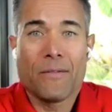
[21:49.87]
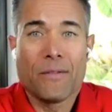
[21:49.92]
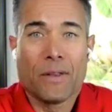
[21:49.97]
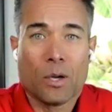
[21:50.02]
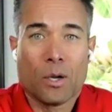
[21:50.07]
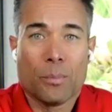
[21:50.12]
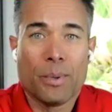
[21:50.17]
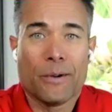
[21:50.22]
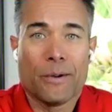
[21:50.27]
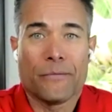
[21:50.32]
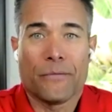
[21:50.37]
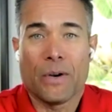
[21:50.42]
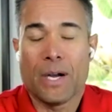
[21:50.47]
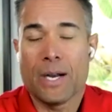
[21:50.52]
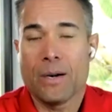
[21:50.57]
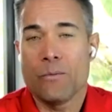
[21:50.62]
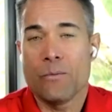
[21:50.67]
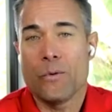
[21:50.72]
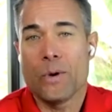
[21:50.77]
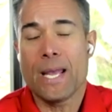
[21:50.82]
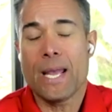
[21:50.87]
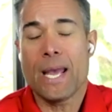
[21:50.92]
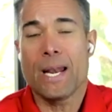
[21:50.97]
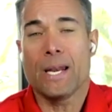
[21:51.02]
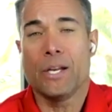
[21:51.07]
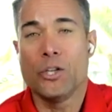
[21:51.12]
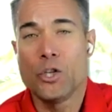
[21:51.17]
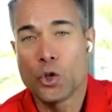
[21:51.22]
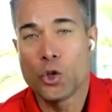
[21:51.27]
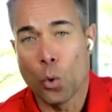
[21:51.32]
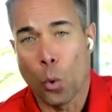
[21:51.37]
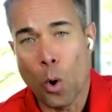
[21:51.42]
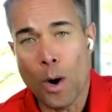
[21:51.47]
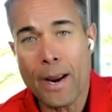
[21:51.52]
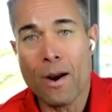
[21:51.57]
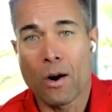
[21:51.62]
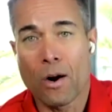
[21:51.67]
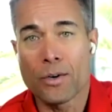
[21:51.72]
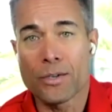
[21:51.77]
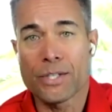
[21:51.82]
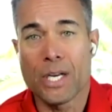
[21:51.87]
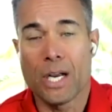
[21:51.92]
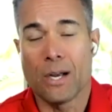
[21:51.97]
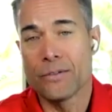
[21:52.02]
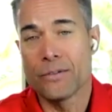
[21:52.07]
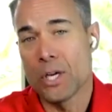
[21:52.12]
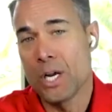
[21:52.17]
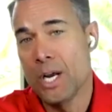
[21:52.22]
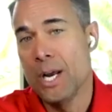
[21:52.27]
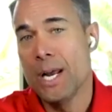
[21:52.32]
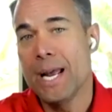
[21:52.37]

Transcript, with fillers: a little bit of fun, if we can't enjoy ourselves?